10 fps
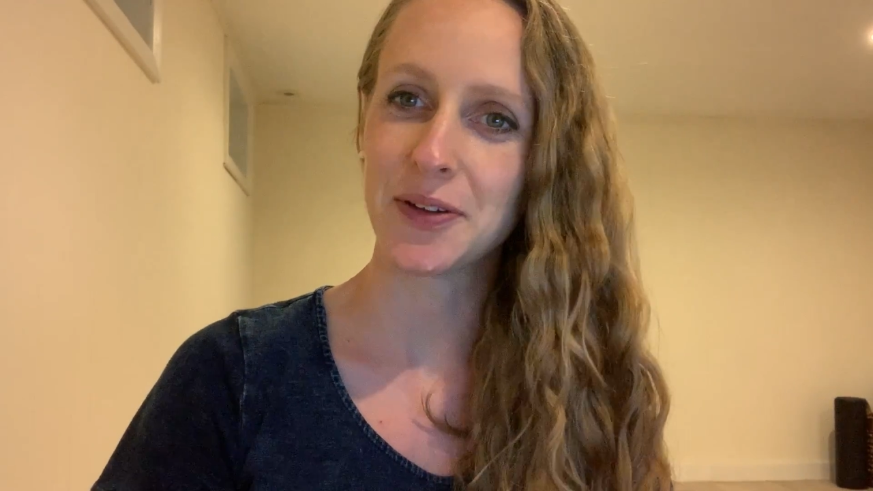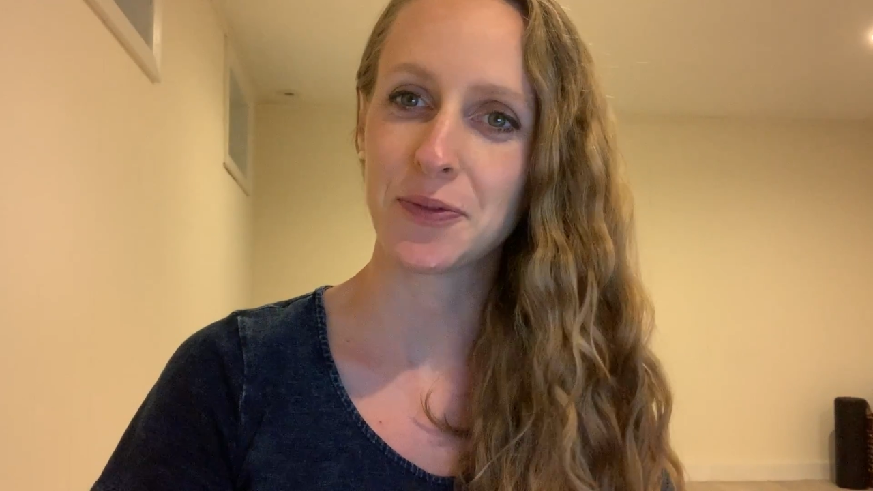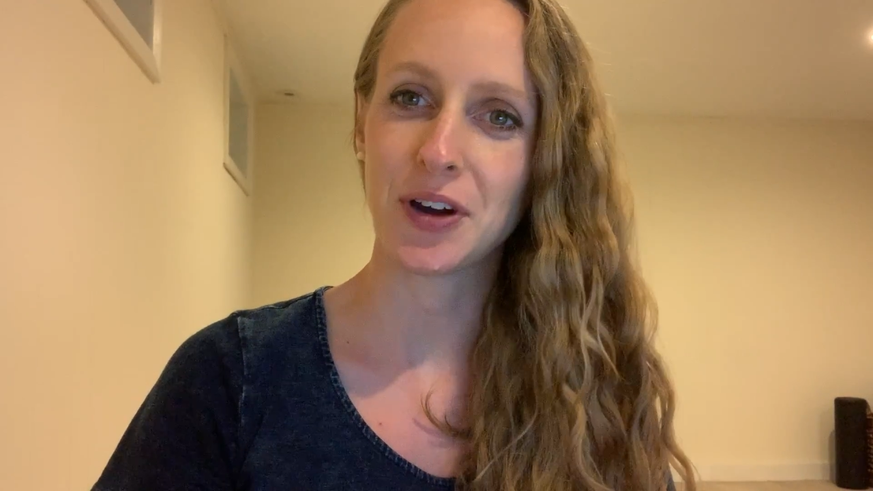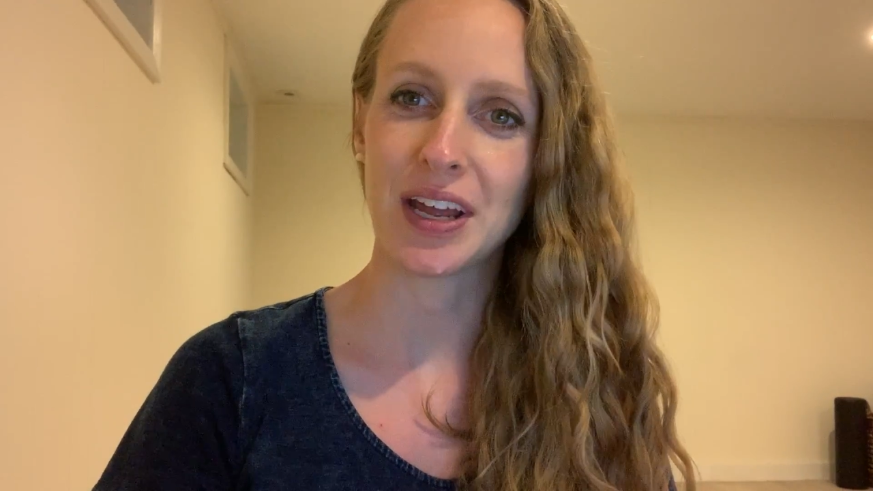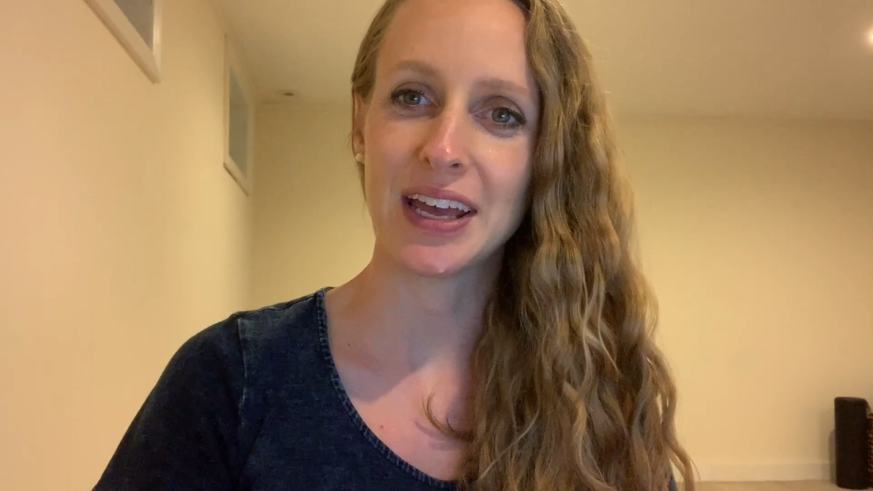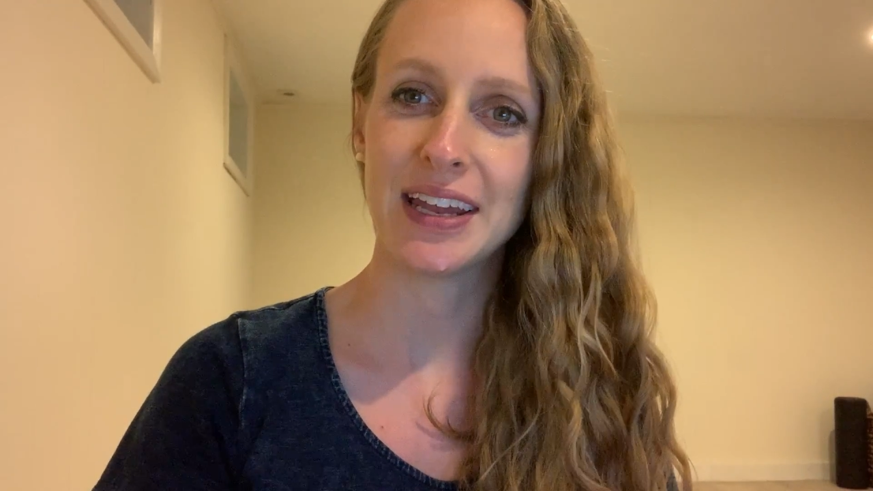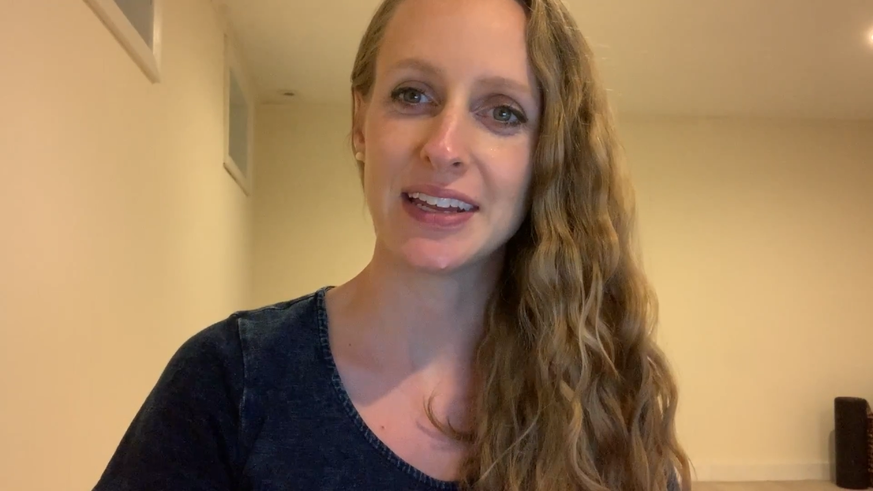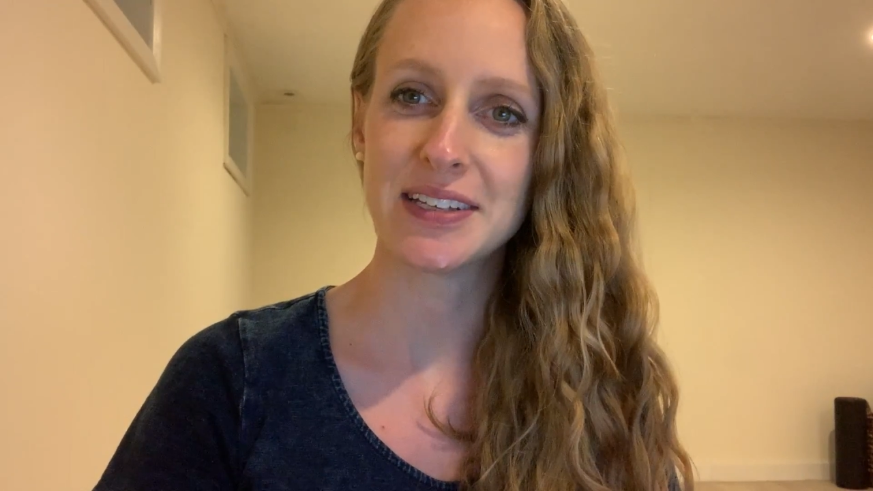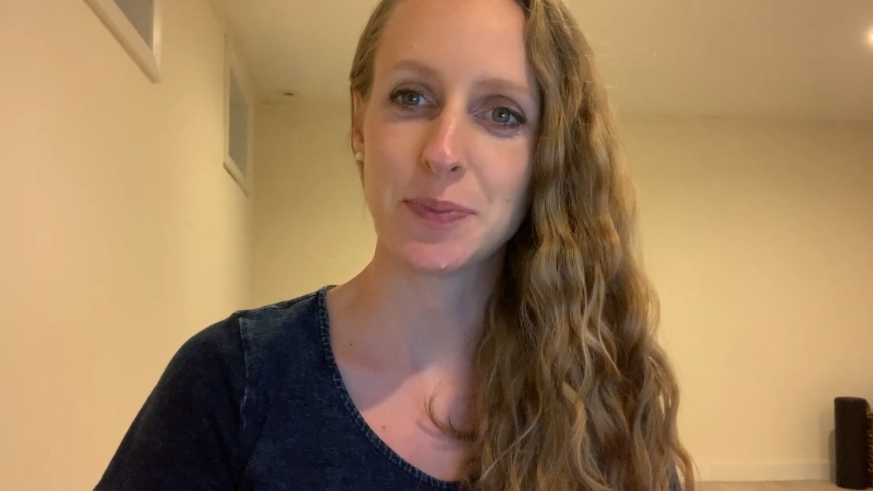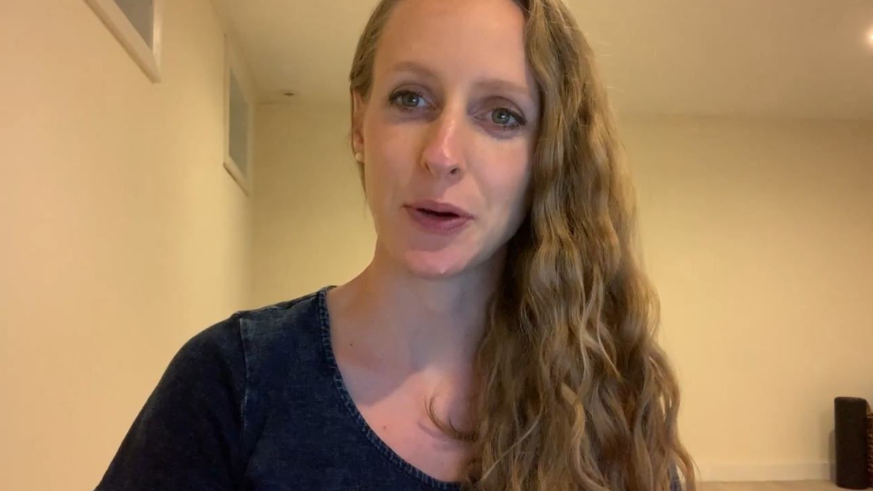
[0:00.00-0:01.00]
and why it
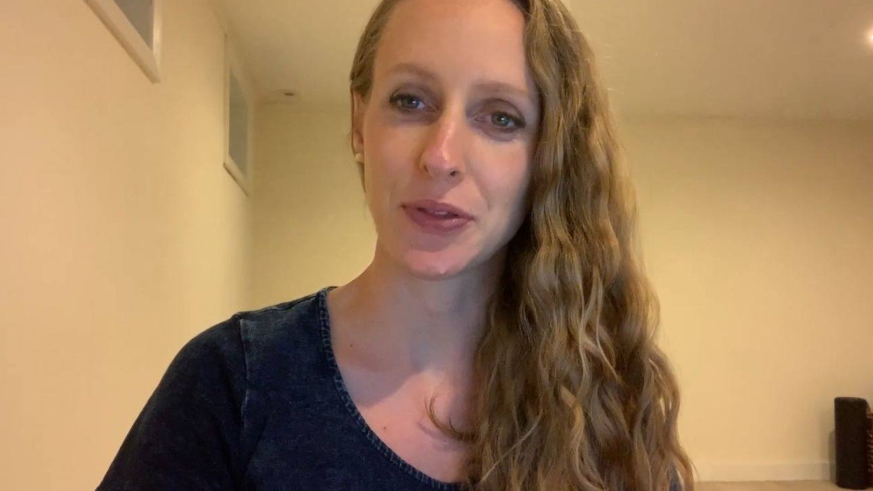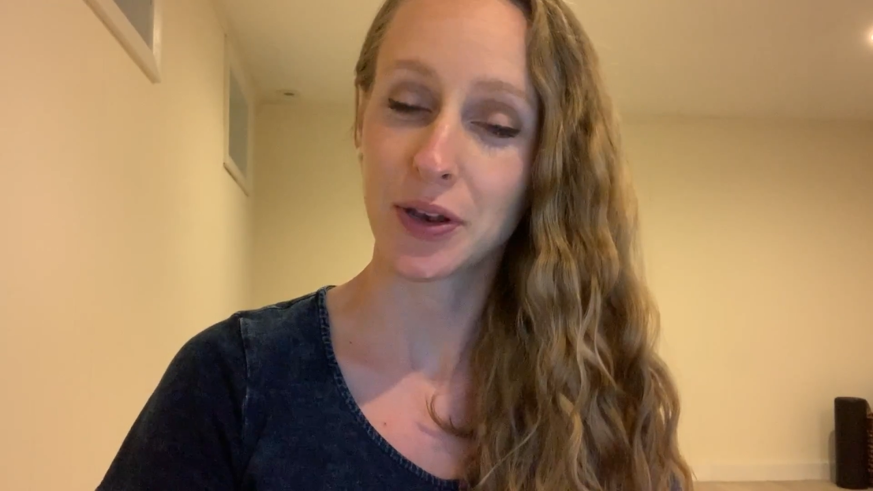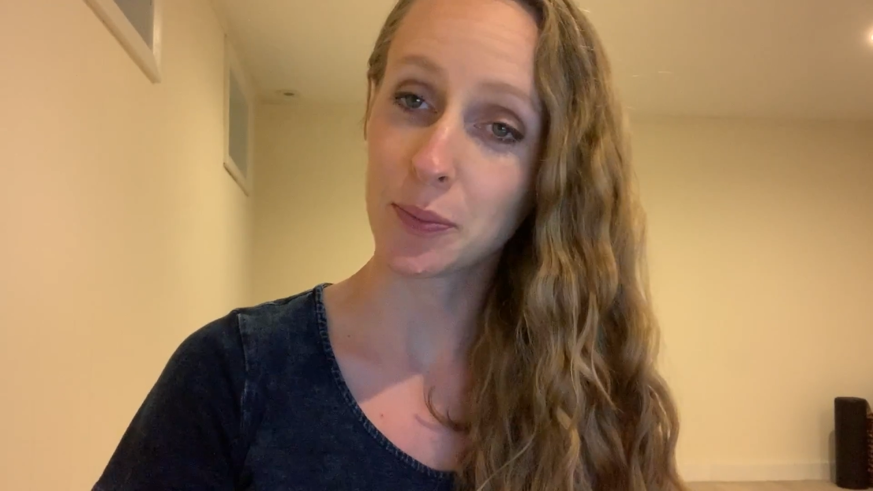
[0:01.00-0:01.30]
is both an